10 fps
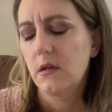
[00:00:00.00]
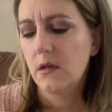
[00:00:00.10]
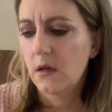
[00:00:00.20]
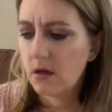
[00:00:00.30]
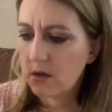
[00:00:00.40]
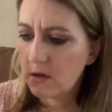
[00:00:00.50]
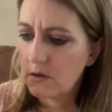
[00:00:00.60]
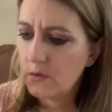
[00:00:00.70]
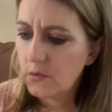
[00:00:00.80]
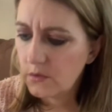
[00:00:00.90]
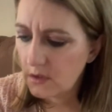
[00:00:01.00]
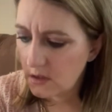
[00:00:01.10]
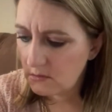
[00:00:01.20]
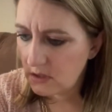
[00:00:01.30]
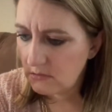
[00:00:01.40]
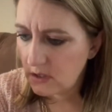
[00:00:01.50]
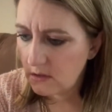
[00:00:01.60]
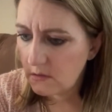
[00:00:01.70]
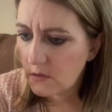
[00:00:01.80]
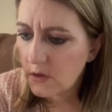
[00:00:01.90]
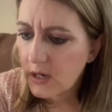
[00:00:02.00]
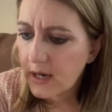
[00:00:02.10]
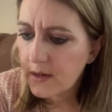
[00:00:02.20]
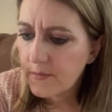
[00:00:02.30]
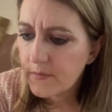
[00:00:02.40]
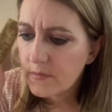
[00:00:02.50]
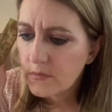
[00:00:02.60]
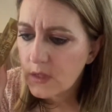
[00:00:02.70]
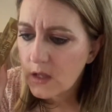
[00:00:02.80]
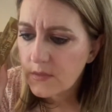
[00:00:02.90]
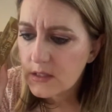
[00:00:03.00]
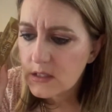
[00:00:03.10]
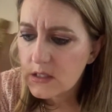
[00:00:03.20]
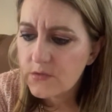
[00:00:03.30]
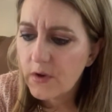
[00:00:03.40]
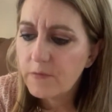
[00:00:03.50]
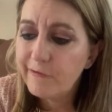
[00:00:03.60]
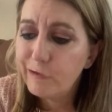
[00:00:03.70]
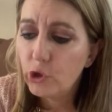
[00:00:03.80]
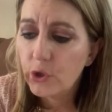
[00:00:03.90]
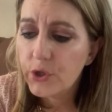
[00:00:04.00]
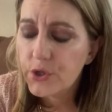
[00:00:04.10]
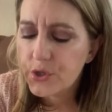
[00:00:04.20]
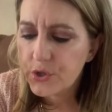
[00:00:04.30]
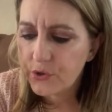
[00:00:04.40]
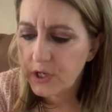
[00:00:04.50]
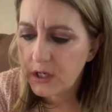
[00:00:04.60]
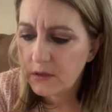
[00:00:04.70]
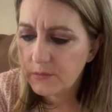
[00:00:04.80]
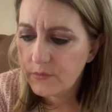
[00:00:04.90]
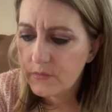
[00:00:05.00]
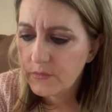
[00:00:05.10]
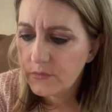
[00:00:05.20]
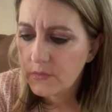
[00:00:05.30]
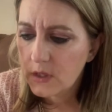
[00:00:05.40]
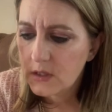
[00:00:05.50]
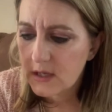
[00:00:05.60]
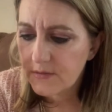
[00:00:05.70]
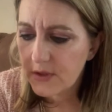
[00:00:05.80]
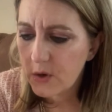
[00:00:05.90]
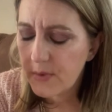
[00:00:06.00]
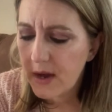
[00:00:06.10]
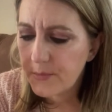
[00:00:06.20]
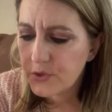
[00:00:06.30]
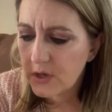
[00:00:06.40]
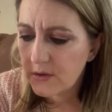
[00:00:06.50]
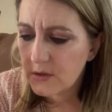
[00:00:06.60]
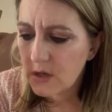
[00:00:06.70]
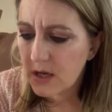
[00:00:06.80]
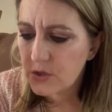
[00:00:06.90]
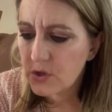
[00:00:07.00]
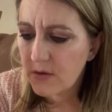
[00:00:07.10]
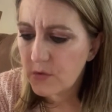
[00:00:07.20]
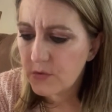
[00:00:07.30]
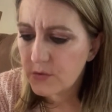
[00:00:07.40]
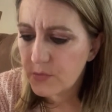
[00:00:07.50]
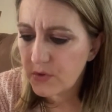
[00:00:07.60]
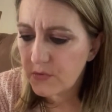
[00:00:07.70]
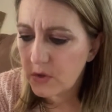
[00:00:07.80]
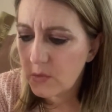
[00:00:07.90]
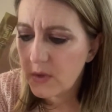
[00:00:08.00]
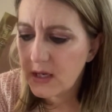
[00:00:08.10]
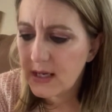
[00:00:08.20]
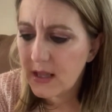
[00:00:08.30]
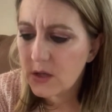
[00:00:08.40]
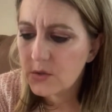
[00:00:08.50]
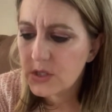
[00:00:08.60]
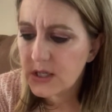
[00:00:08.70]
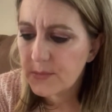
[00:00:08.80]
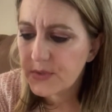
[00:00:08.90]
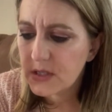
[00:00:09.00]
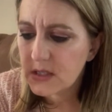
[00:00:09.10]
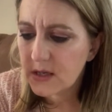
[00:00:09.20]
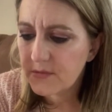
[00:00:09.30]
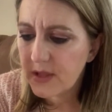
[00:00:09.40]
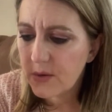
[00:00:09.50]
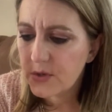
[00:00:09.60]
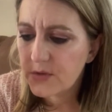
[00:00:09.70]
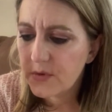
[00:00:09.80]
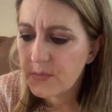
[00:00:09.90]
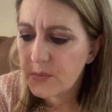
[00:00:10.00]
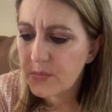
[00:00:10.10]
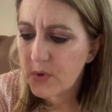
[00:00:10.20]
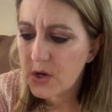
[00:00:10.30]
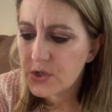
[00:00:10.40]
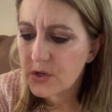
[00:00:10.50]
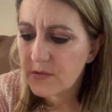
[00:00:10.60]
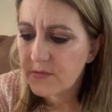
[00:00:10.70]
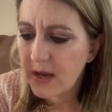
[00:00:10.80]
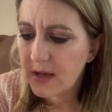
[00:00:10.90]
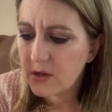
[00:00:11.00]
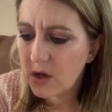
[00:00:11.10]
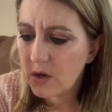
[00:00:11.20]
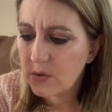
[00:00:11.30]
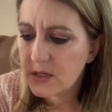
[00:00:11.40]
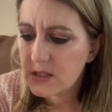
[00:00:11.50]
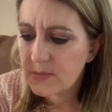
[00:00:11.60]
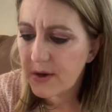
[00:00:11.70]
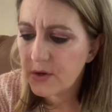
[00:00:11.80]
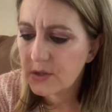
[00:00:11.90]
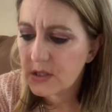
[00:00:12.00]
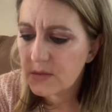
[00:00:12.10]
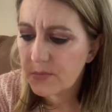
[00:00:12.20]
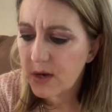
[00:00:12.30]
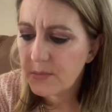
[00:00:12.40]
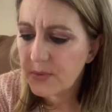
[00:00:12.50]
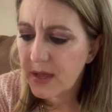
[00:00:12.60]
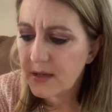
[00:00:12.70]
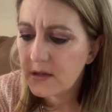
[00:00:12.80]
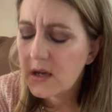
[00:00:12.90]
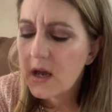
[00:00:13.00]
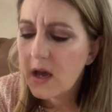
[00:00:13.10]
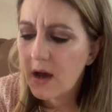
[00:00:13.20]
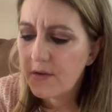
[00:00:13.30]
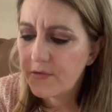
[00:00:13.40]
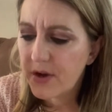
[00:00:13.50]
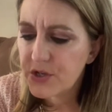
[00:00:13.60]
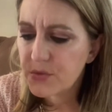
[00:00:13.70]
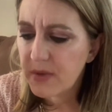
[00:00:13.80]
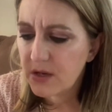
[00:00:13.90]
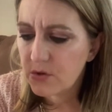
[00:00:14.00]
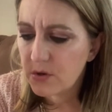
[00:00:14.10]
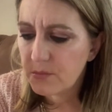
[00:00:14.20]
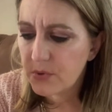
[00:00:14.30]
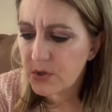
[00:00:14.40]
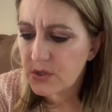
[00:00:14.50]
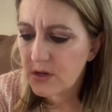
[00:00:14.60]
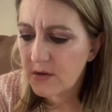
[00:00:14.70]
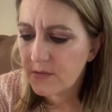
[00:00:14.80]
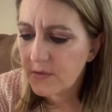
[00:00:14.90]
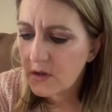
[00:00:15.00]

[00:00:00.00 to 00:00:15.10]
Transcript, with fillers: Oh, oh, oh, oh. Okay. This is from Floral Street Sunflower Pop tra uh, Travel Perfume. Yellow tipped sunflowers from the brush of Van Gogh inspired this bright blend, a fresh mandarin burst of